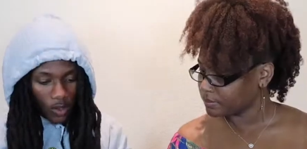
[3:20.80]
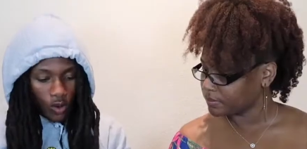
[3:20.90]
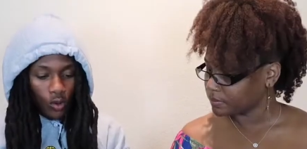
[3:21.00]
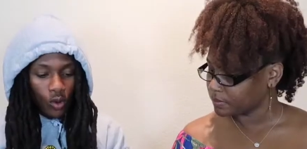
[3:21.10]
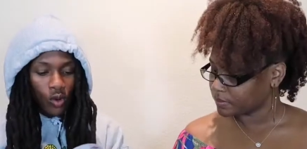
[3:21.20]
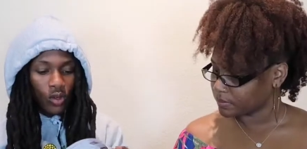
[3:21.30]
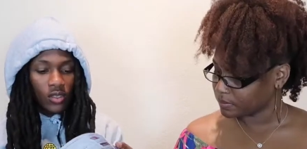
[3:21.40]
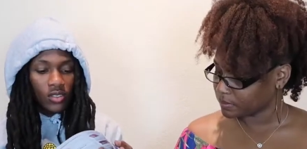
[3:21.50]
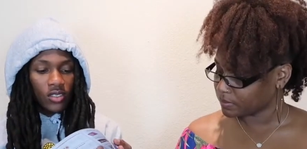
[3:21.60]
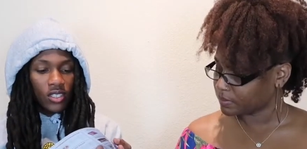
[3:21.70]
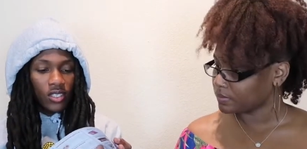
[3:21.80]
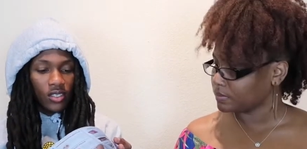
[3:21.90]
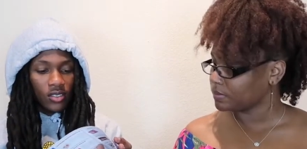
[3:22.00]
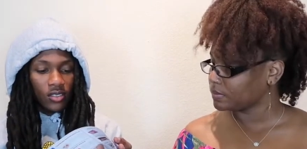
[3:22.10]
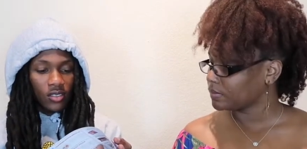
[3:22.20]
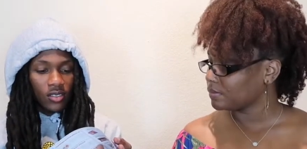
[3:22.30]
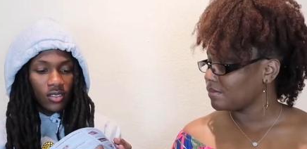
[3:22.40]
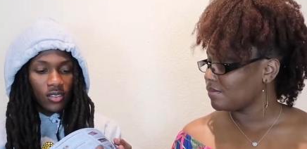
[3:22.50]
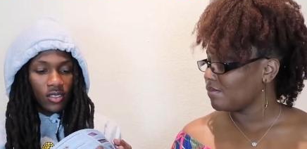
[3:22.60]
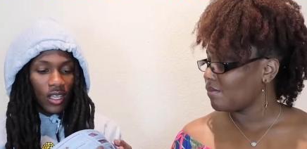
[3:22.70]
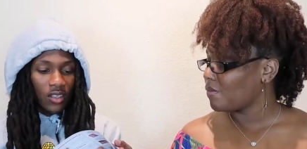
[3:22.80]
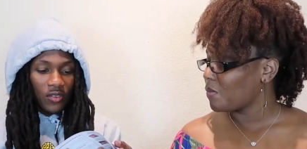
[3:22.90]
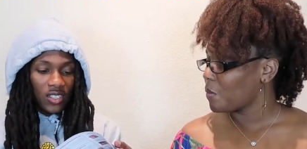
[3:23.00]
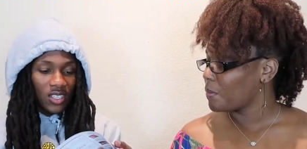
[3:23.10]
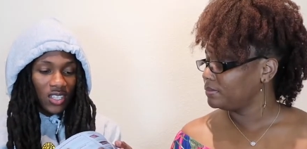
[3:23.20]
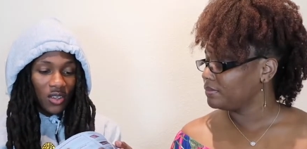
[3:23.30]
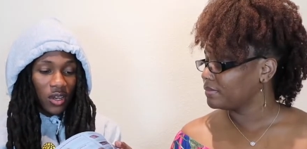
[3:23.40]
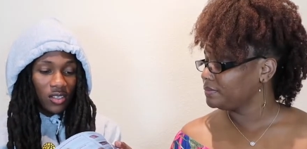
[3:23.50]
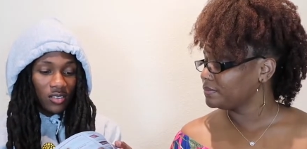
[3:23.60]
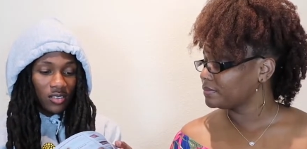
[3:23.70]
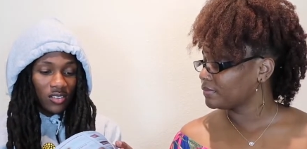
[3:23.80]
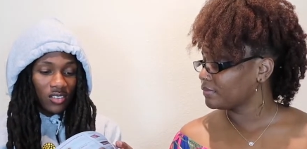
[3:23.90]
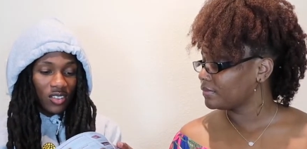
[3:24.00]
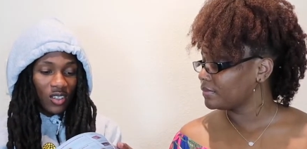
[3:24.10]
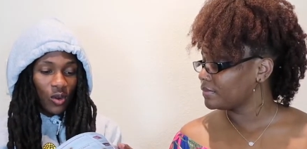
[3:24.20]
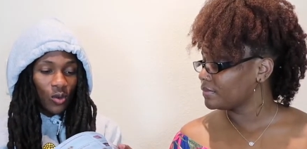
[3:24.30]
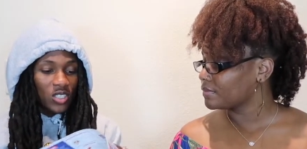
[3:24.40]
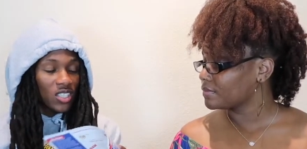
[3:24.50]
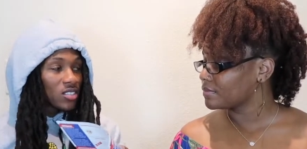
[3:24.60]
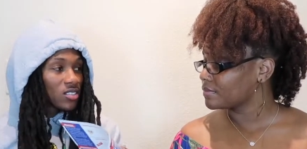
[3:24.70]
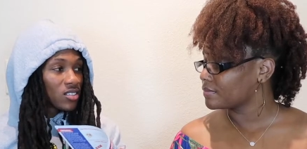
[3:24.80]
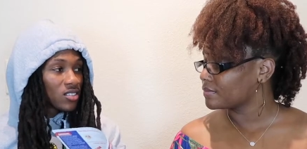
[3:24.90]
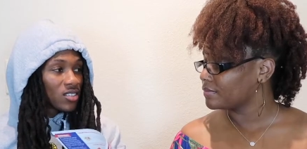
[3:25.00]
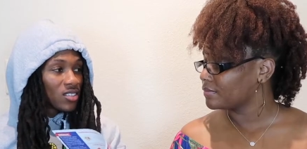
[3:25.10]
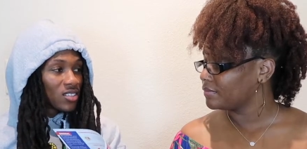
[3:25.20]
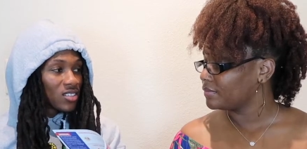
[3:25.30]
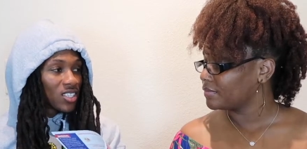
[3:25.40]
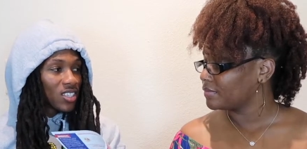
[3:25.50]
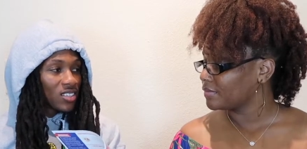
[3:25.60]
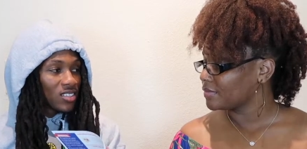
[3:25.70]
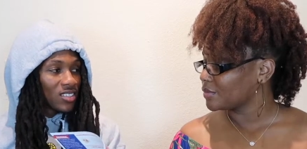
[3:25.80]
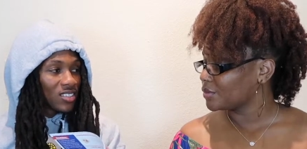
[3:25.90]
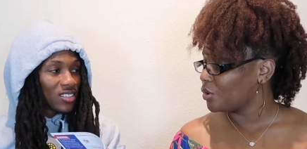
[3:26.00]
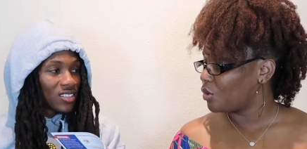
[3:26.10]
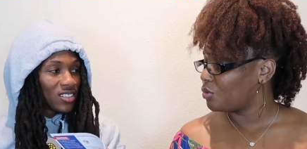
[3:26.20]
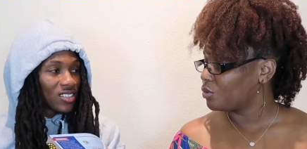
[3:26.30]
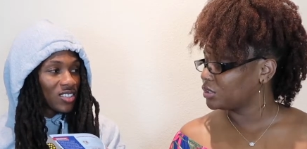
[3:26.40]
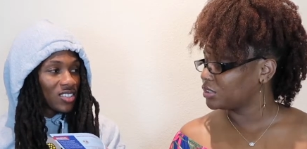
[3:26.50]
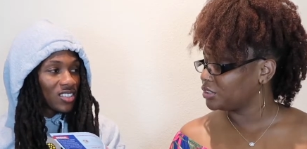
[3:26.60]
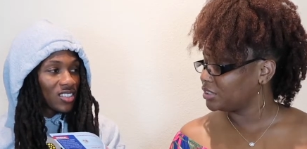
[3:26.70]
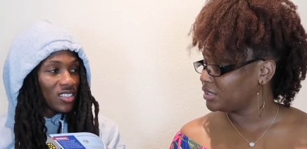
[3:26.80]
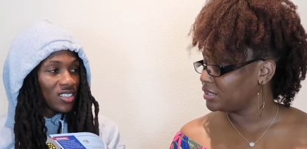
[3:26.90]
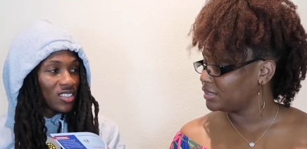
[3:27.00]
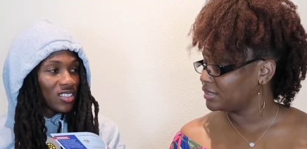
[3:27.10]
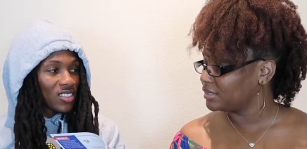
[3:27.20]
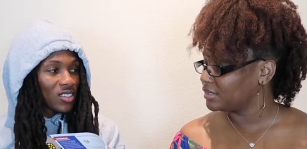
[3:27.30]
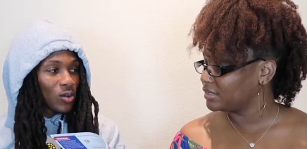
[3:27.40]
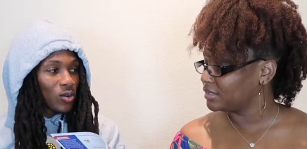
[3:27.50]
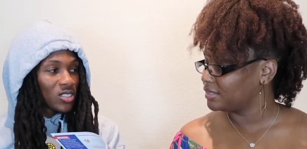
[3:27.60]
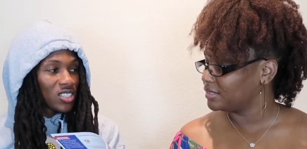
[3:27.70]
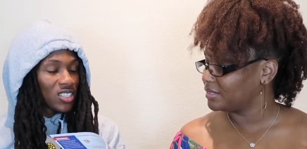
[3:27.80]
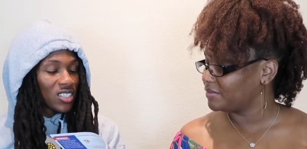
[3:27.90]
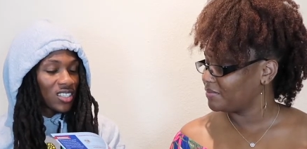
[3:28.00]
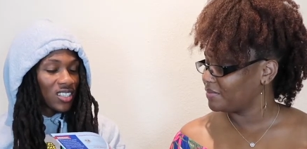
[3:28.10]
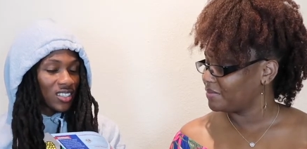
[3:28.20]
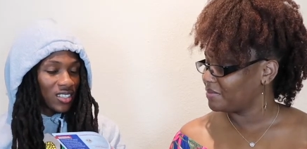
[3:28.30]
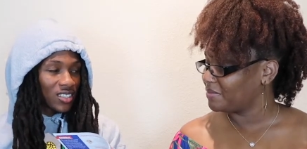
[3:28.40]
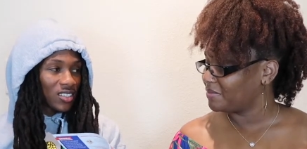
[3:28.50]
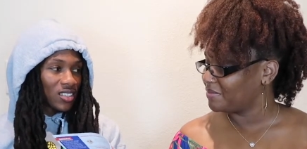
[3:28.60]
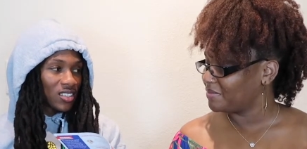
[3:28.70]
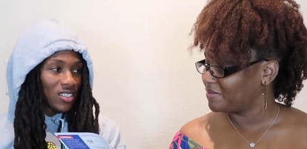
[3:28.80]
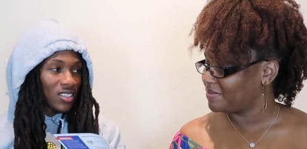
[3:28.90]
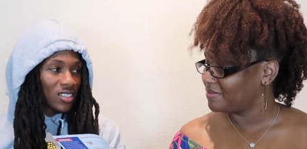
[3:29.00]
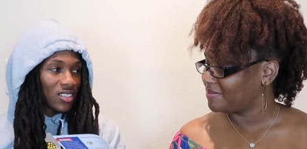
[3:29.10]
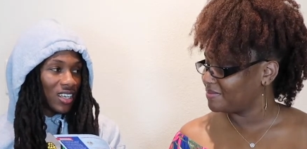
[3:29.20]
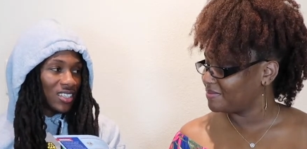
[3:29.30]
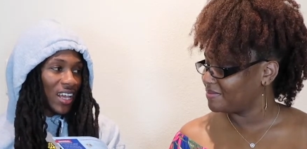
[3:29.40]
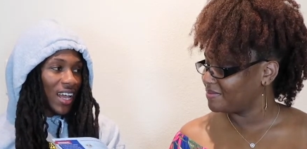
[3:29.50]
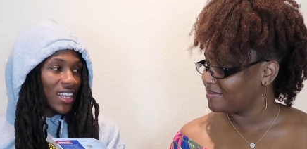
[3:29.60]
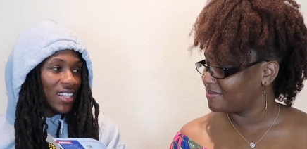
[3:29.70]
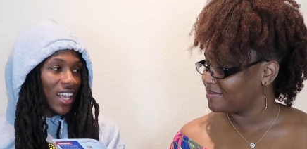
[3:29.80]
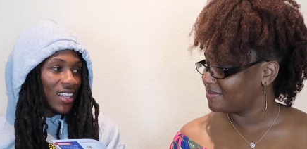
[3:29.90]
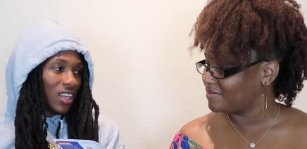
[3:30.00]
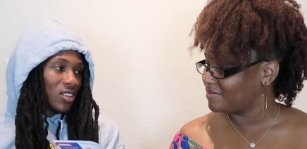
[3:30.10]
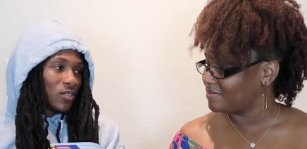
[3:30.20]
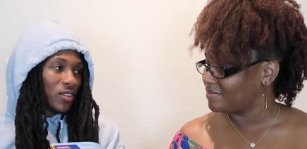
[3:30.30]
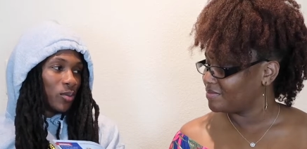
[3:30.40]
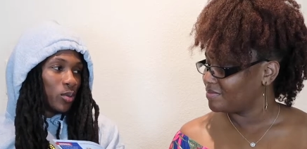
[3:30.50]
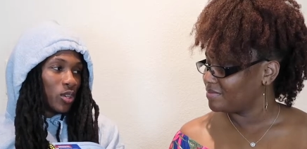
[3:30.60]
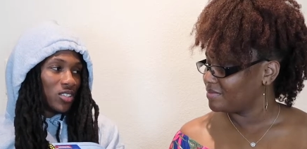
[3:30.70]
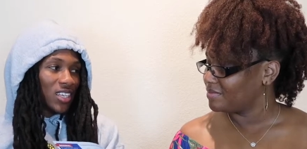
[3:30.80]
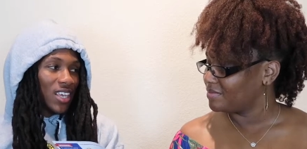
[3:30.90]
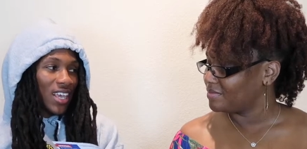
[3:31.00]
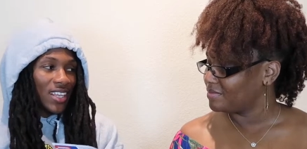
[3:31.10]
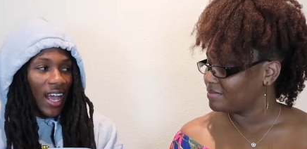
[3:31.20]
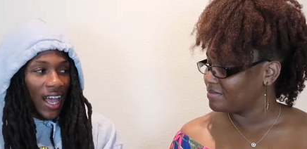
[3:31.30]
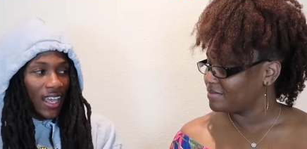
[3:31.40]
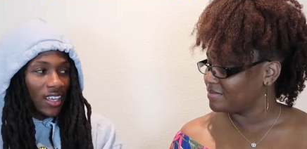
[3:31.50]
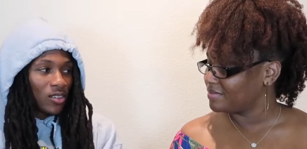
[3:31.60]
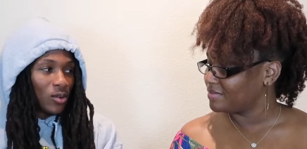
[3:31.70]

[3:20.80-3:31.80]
Speaker 1: Koro chicken. I don't know if I say that right. Koro chicken. Chicky.
Speaker 2: Koro chick.
Speaker 1: Koro chick. I at the end. I don't know if you pronounce the K and the I